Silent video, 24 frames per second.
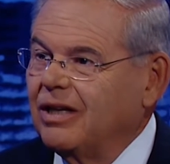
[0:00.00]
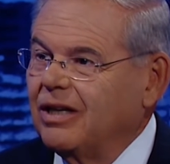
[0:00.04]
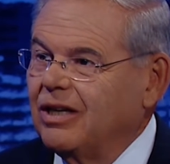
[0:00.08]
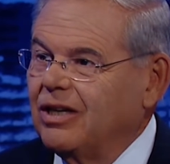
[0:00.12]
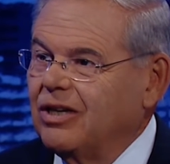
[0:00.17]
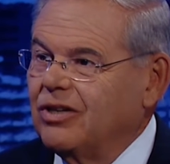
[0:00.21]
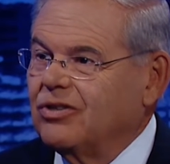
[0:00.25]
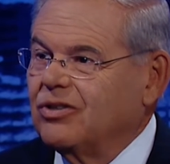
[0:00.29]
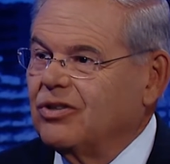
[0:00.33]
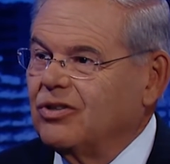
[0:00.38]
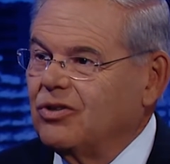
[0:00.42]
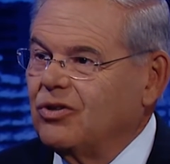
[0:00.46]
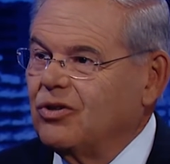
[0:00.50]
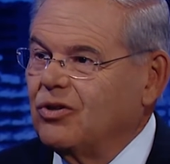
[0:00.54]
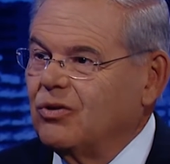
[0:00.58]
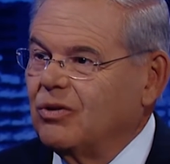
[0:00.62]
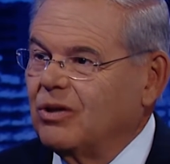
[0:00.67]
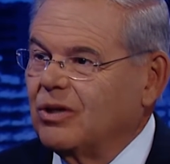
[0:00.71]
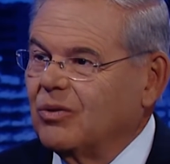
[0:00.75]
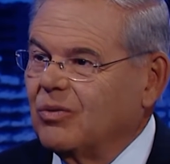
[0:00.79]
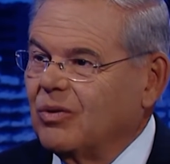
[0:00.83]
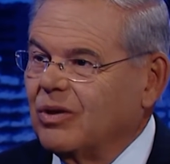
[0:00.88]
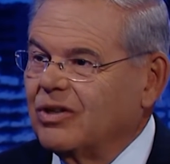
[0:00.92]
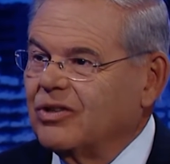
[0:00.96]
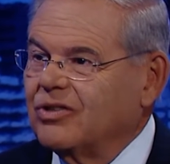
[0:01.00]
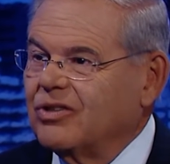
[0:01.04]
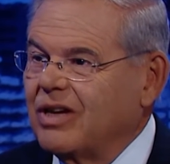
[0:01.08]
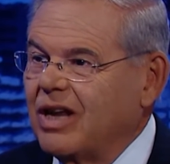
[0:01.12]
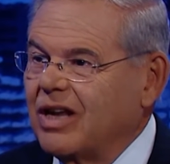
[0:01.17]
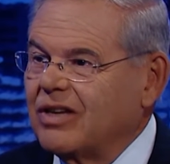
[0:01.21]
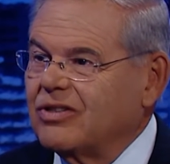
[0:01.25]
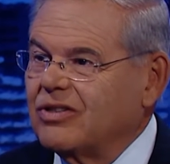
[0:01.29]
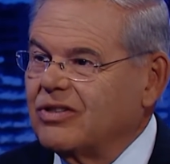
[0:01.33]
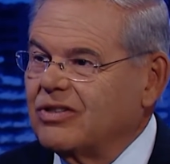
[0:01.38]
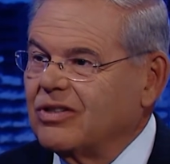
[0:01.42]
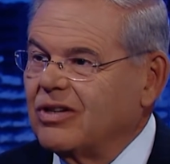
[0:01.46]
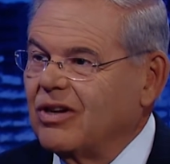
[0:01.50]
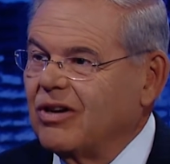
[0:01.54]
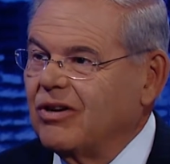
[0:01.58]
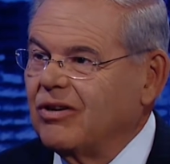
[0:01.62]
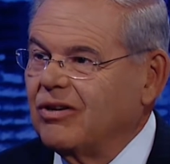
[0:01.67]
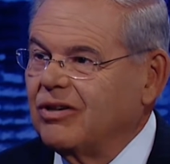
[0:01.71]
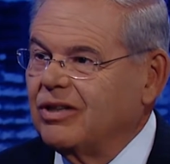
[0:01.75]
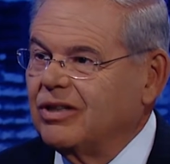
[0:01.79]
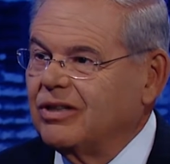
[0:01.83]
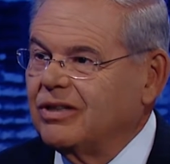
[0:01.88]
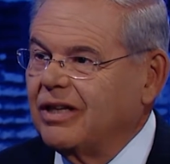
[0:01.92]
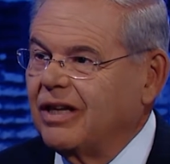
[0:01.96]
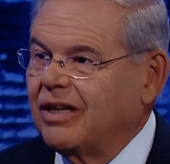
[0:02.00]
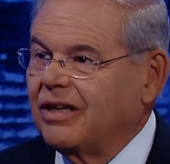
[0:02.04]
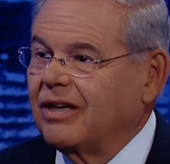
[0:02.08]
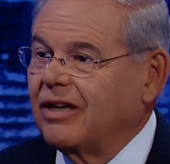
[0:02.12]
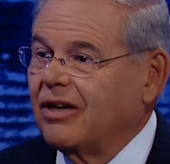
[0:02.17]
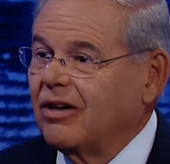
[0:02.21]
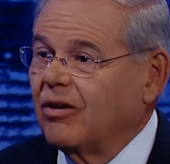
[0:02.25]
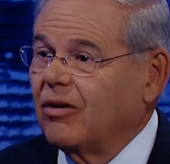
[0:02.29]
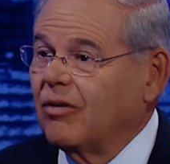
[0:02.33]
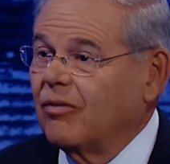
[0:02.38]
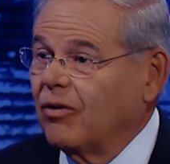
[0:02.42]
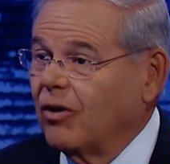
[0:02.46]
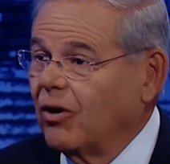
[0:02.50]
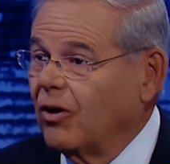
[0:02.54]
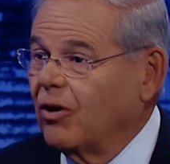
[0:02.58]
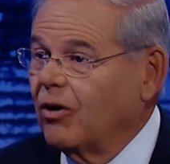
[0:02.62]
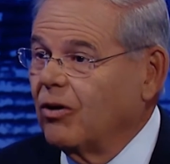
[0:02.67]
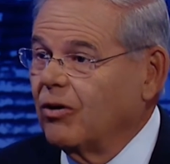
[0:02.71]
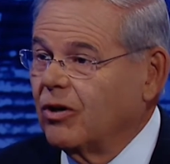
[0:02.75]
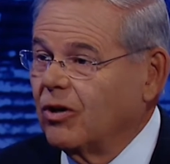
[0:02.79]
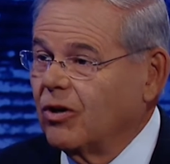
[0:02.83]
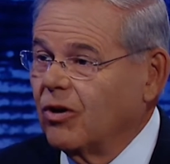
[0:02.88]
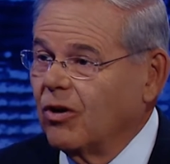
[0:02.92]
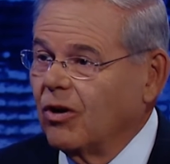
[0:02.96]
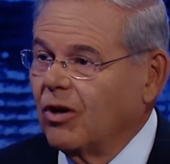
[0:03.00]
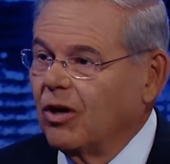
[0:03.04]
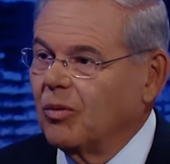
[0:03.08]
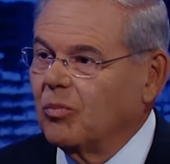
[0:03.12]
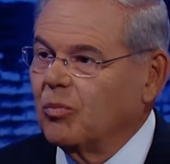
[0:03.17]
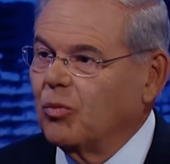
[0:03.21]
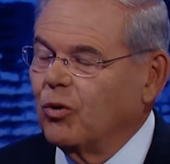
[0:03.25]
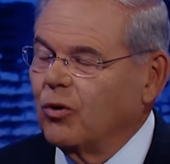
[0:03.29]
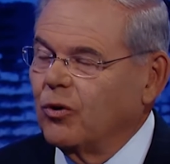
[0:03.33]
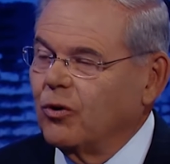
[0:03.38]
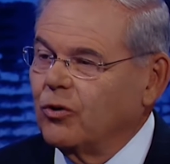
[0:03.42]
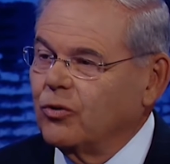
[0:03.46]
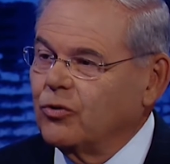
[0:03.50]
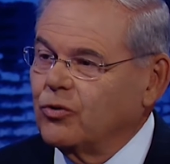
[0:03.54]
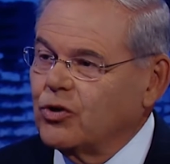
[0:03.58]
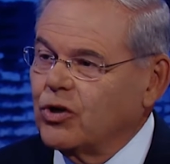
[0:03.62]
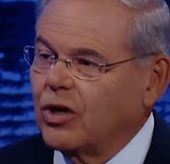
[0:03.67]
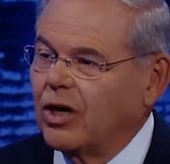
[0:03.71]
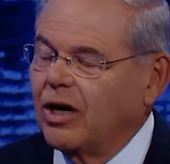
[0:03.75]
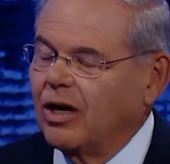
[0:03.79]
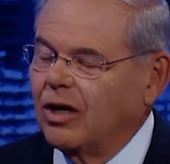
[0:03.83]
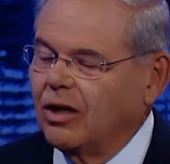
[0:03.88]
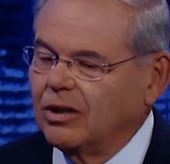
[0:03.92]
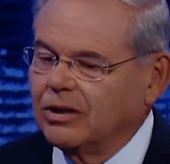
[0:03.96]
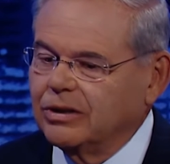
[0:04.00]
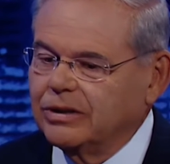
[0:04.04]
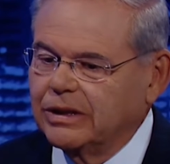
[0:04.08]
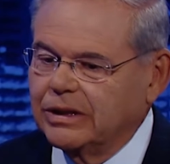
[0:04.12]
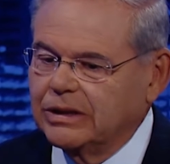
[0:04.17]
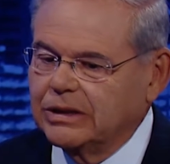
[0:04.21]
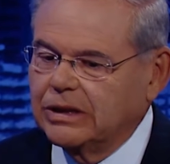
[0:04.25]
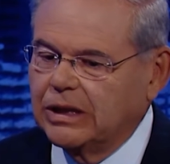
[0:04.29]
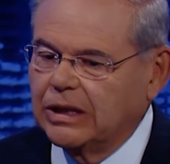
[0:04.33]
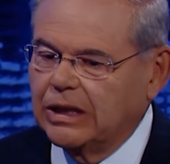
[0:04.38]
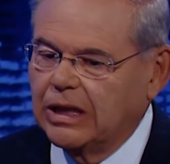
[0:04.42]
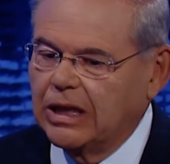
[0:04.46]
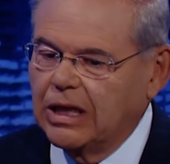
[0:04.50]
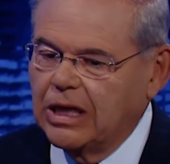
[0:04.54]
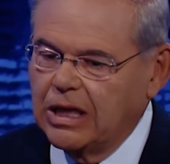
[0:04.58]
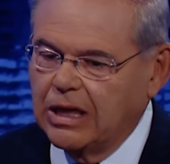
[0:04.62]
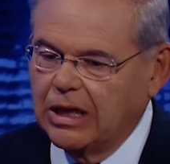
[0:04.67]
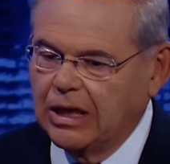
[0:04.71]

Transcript: isn't doing what is necessary to take care of her and her unborn child. And, uh,